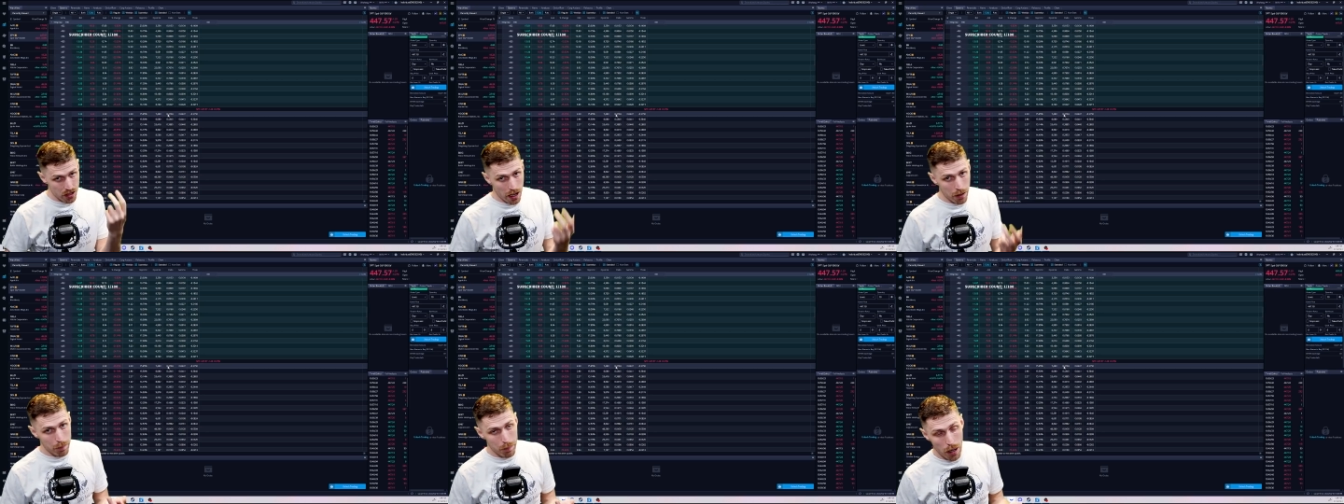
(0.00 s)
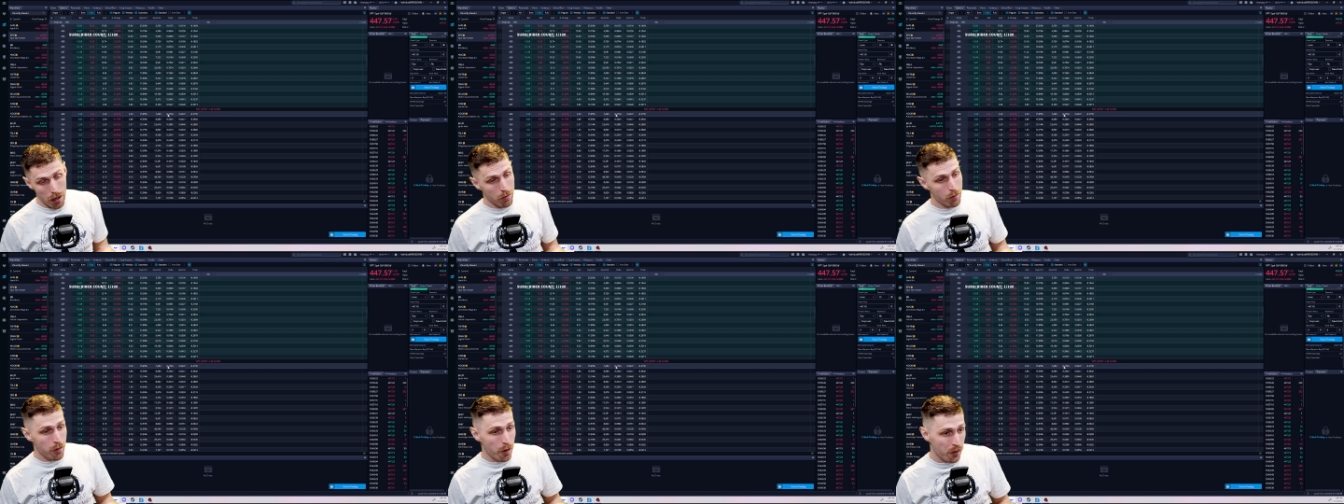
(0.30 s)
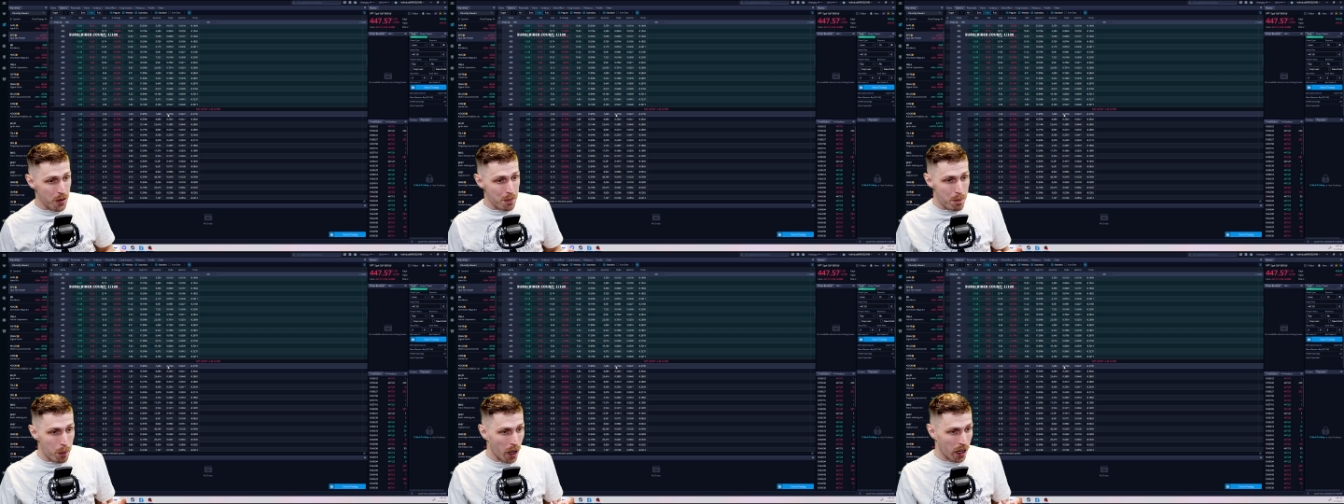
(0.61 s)
at about
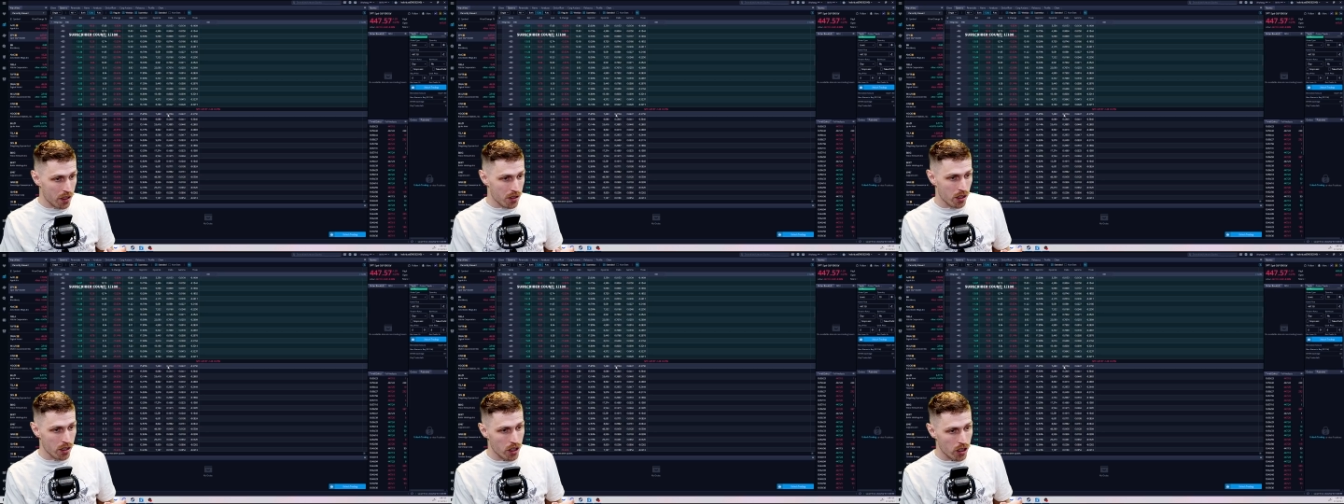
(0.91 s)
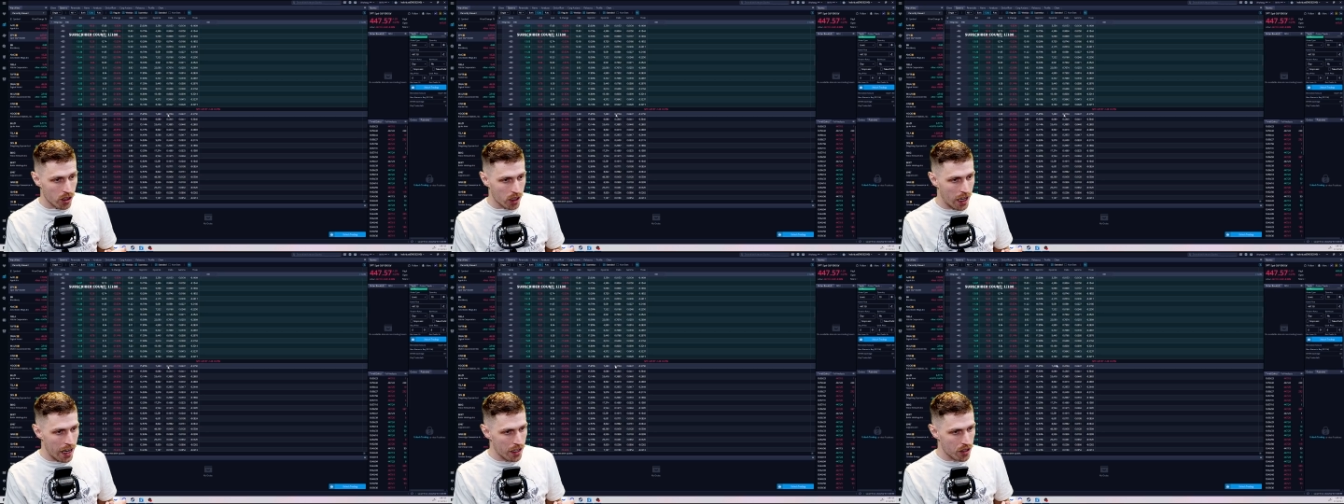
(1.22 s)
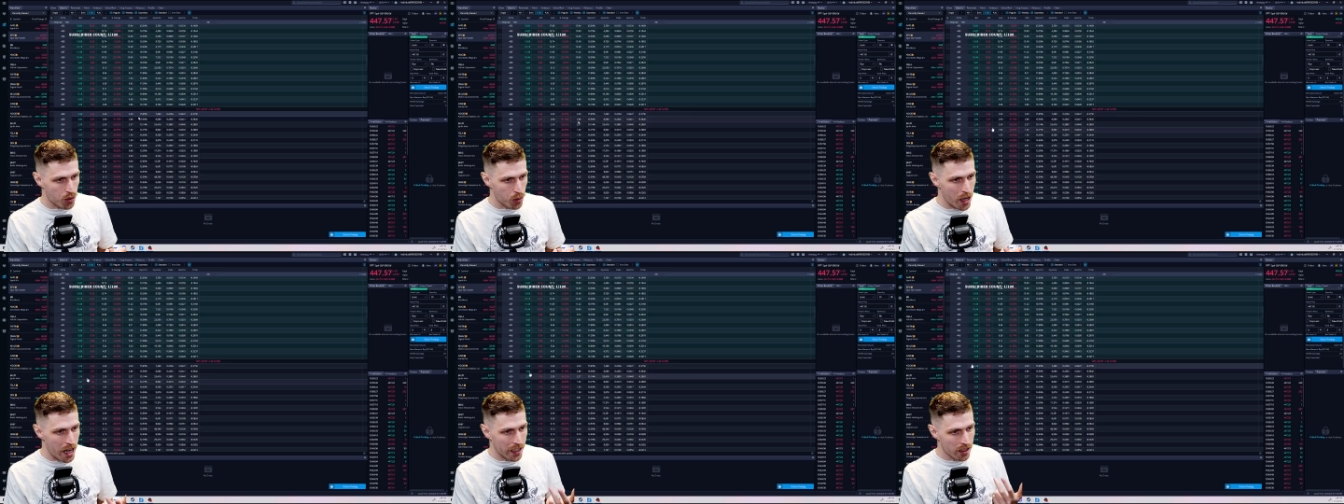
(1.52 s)
$50 on your
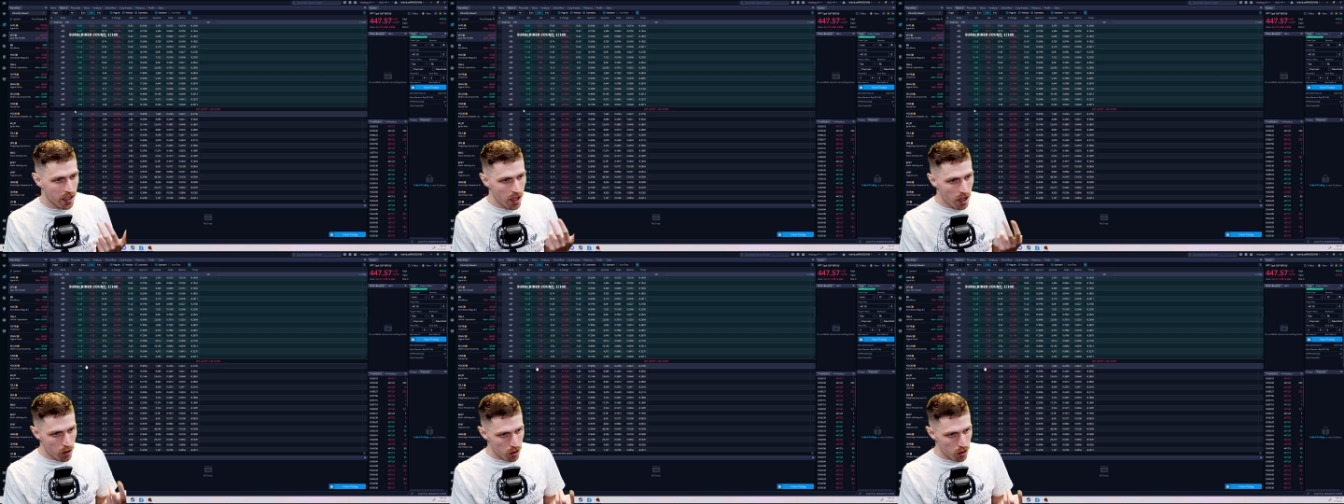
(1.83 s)
contract,